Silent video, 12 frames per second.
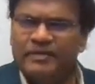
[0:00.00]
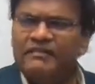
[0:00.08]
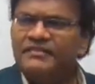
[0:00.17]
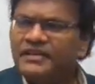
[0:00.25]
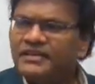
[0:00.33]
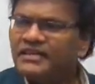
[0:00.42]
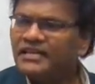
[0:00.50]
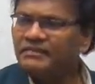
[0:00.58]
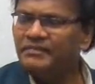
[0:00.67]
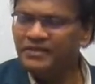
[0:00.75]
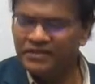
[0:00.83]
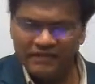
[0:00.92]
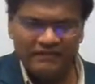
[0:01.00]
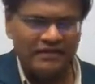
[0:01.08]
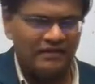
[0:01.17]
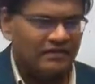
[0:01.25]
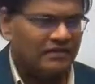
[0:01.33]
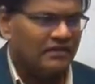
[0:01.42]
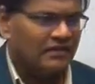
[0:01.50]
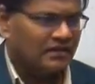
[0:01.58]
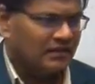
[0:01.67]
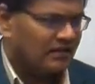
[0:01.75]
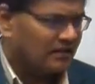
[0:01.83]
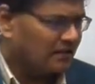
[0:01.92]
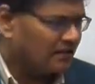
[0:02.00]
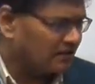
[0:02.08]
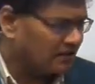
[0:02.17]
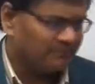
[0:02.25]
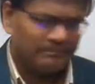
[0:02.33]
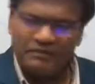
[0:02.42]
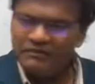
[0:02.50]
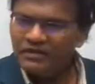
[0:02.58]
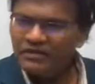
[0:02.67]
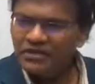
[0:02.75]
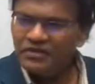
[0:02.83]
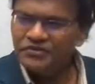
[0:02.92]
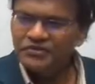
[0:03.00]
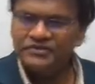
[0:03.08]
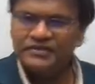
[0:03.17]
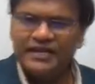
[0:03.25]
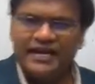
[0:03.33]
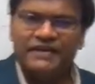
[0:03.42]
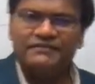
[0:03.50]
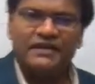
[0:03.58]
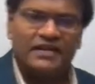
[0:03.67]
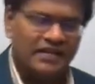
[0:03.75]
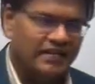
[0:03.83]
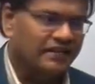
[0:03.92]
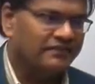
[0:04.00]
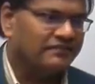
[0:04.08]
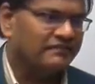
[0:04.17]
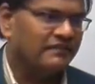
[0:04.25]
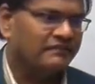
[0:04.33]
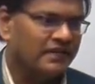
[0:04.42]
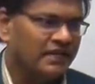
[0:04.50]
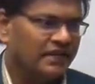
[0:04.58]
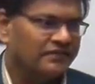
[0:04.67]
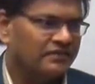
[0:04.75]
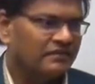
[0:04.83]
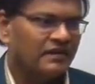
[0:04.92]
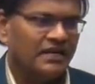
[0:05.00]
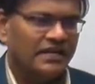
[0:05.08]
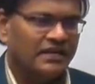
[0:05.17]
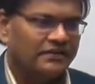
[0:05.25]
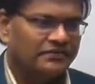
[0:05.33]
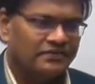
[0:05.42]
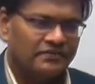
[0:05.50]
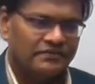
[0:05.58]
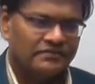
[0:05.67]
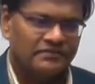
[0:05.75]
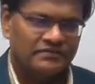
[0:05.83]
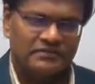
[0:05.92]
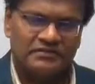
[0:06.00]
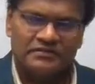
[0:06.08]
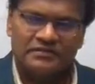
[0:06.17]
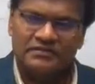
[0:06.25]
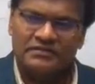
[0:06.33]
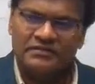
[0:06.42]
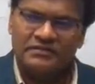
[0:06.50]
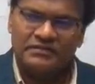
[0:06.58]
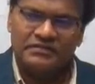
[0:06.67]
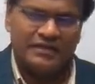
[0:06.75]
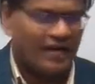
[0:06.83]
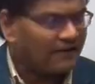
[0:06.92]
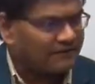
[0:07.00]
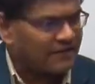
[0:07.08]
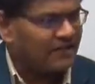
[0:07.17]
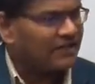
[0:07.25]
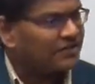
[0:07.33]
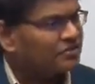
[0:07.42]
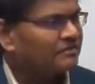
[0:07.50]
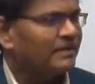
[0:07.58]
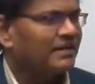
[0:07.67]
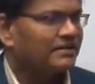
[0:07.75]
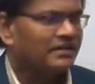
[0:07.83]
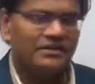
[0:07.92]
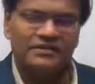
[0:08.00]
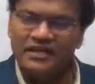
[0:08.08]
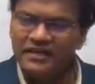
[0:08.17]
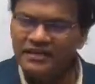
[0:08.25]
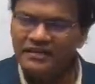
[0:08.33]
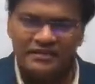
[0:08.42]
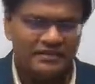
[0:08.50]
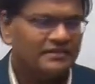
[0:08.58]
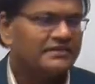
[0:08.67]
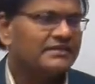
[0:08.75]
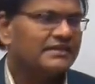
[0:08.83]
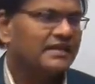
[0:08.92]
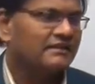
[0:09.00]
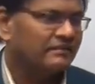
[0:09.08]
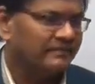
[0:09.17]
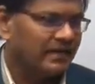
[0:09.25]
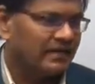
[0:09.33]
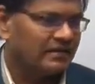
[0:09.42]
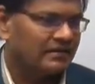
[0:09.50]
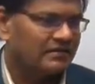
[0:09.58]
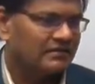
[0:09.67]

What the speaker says: Private sector can be given the power to use the land for 10 years, 15 years, 20 years. After that, it should be returned to the government.